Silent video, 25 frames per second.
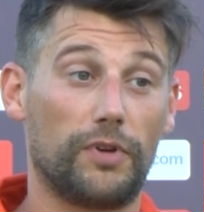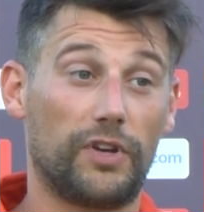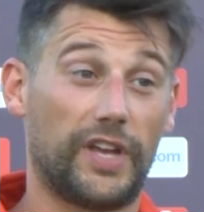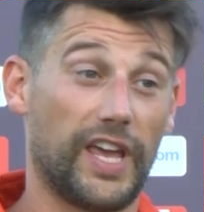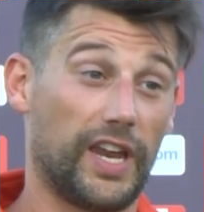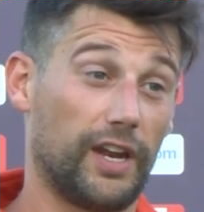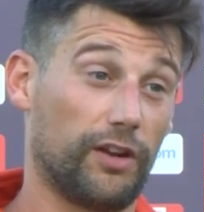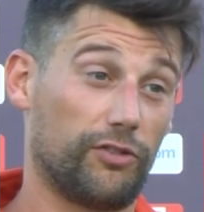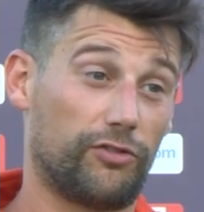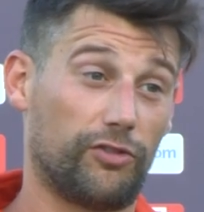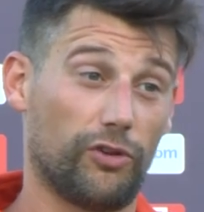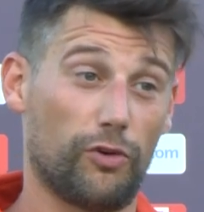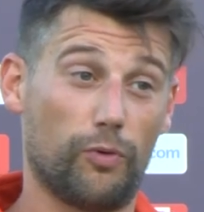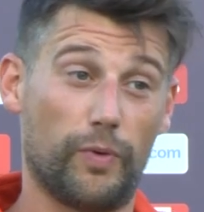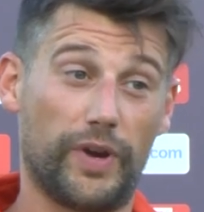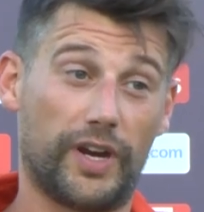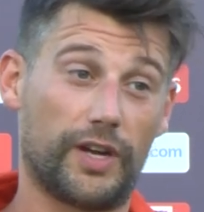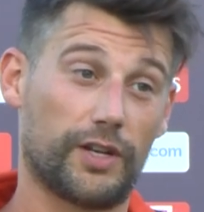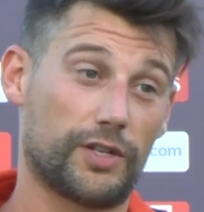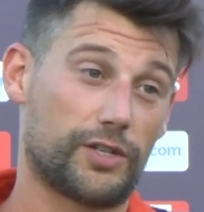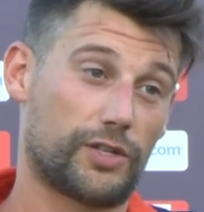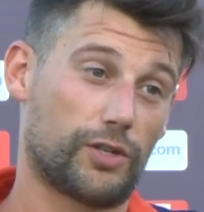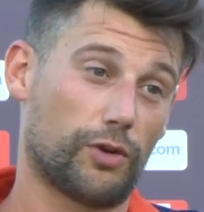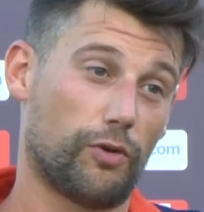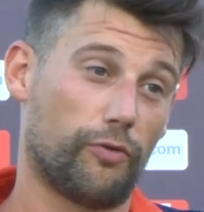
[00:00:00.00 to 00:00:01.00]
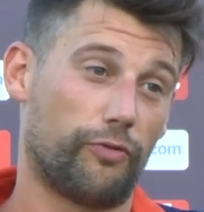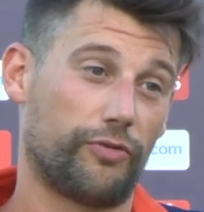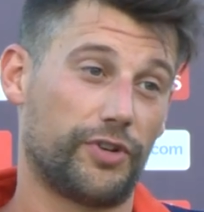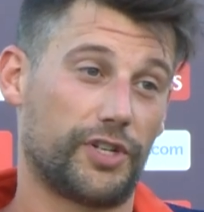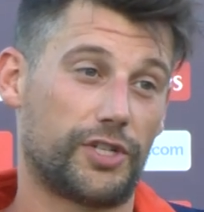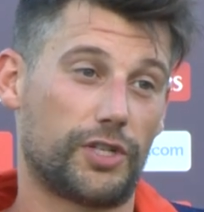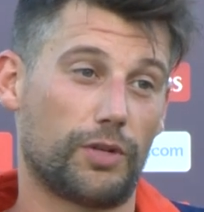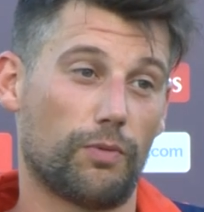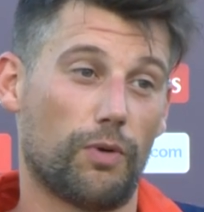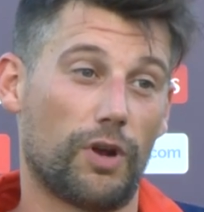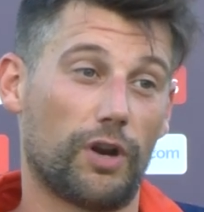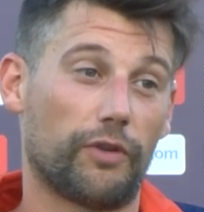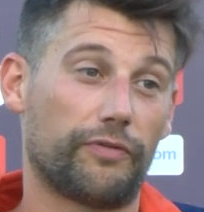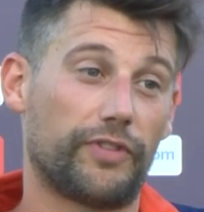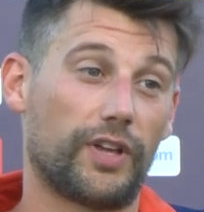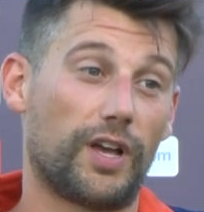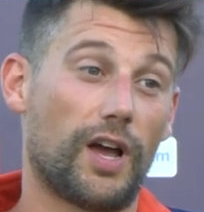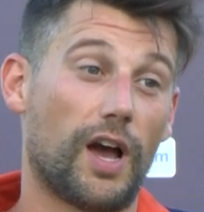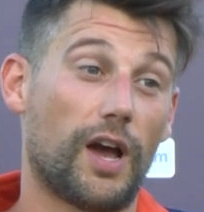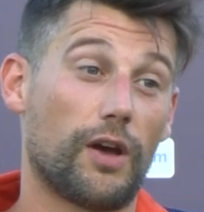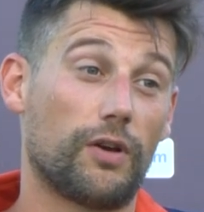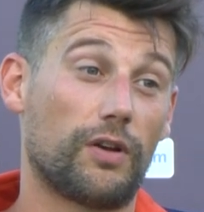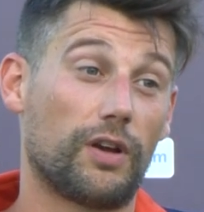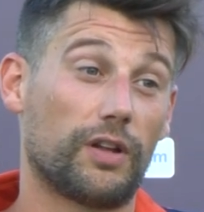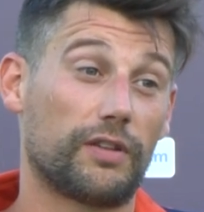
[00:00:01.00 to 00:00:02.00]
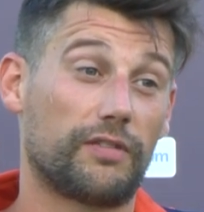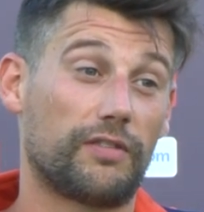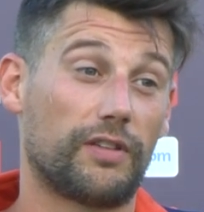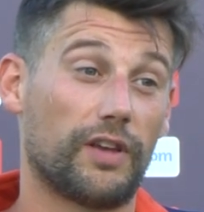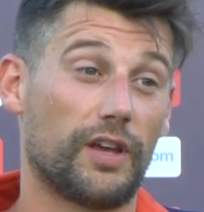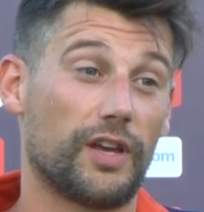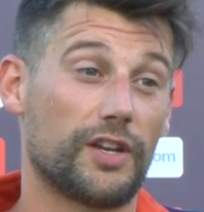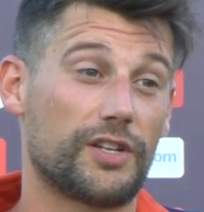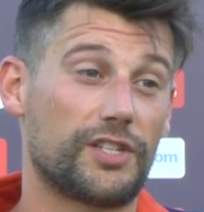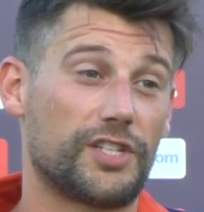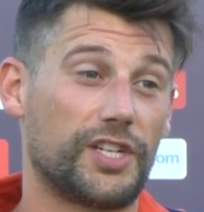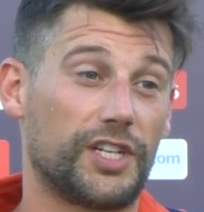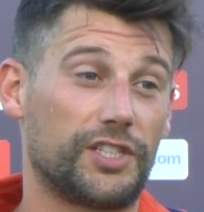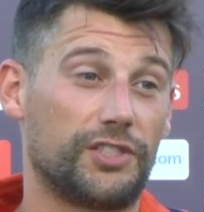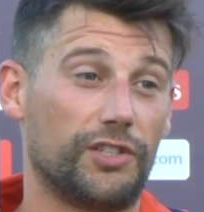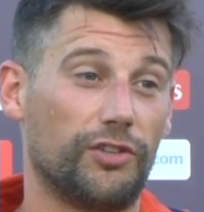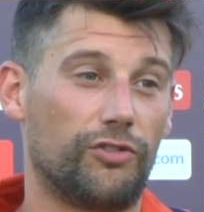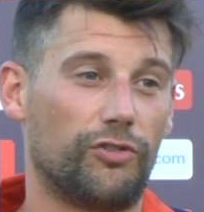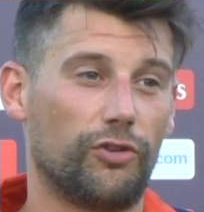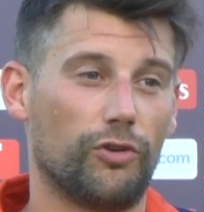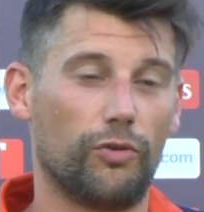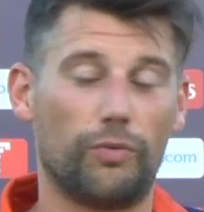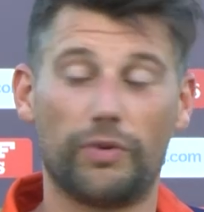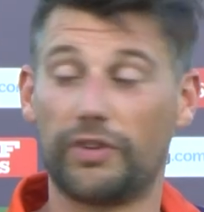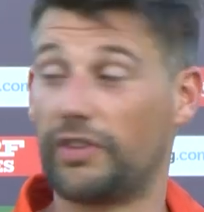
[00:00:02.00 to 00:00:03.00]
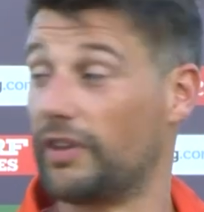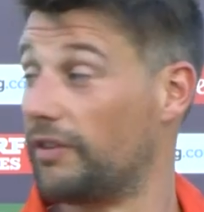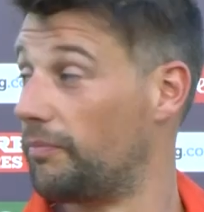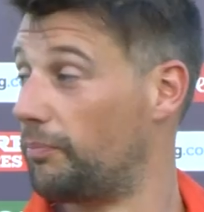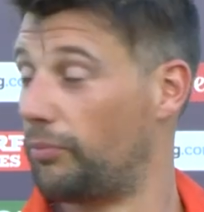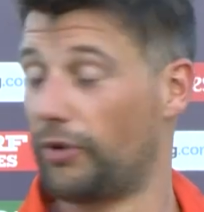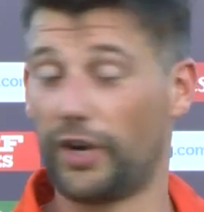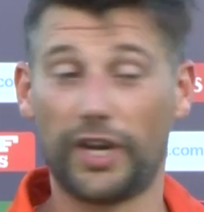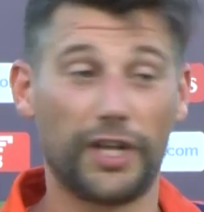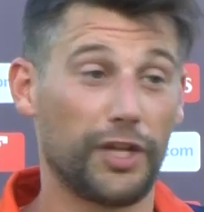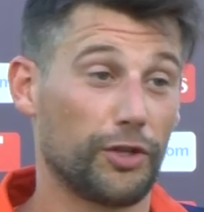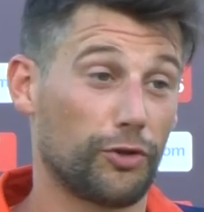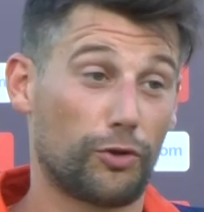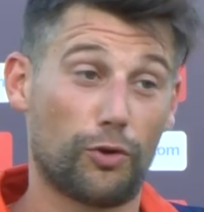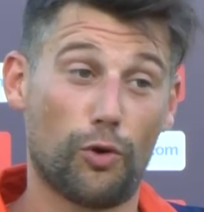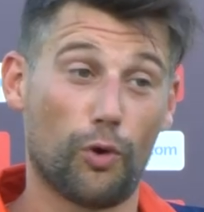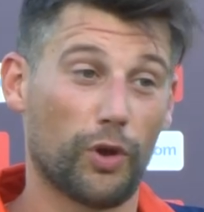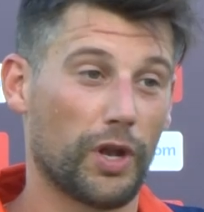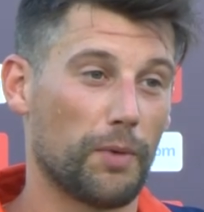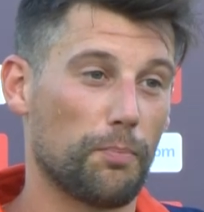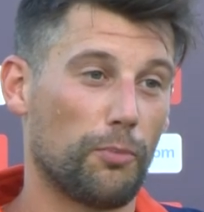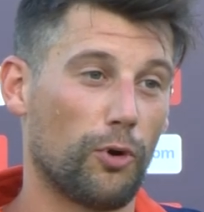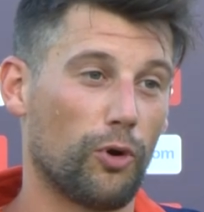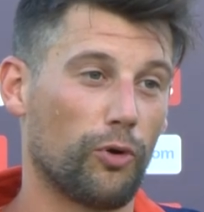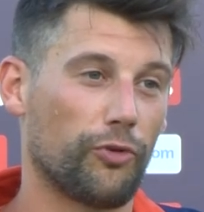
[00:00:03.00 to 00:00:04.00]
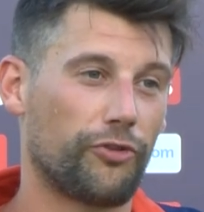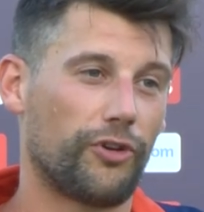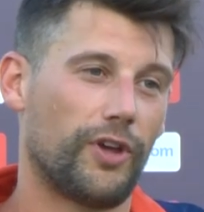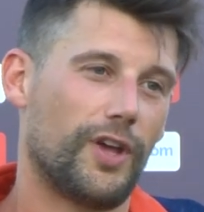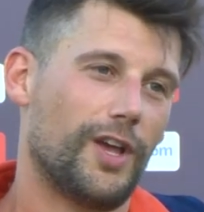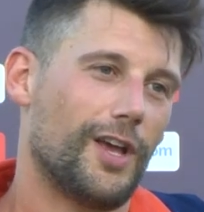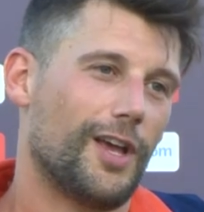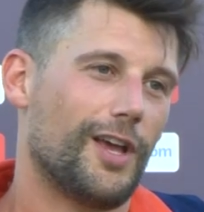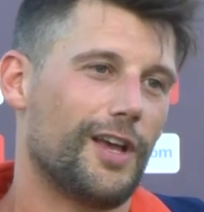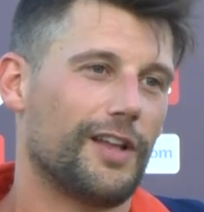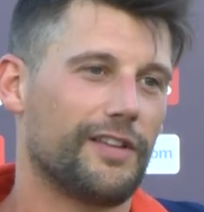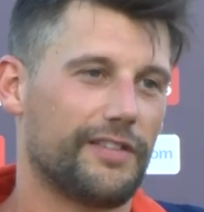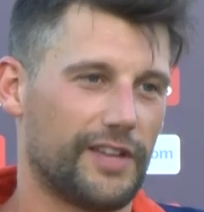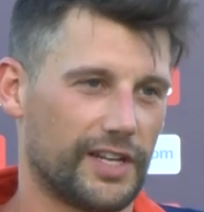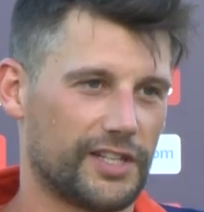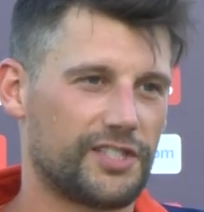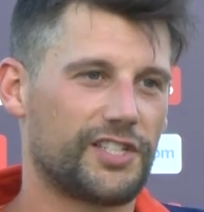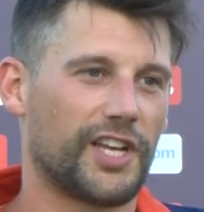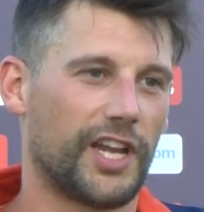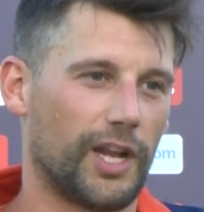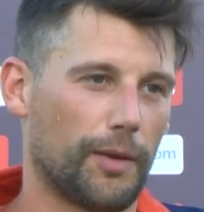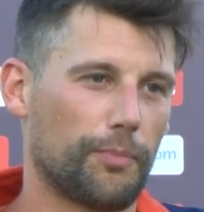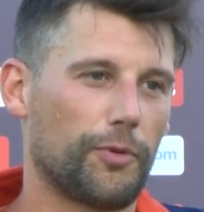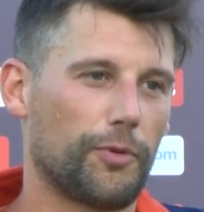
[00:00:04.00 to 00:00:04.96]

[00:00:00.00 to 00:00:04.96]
getting two wickets, of which the one of the guy who got 62 with a brilliant call and bolt, that set